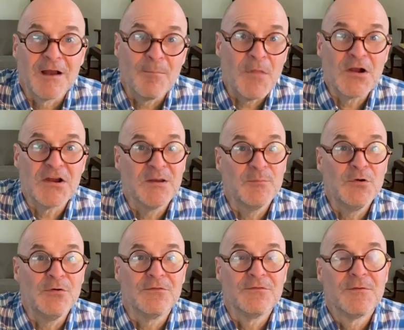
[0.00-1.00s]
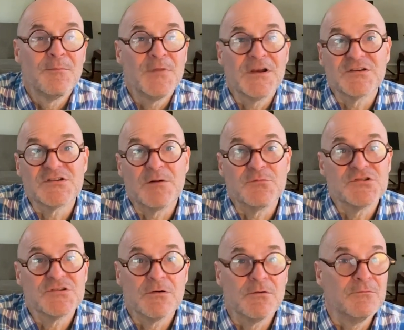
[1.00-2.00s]
not going to move, because I was
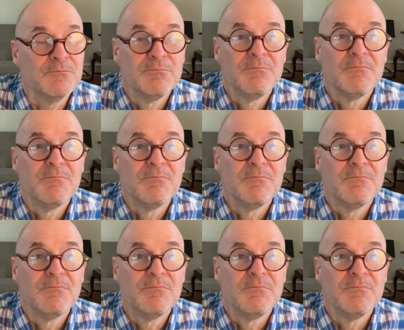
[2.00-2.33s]
so,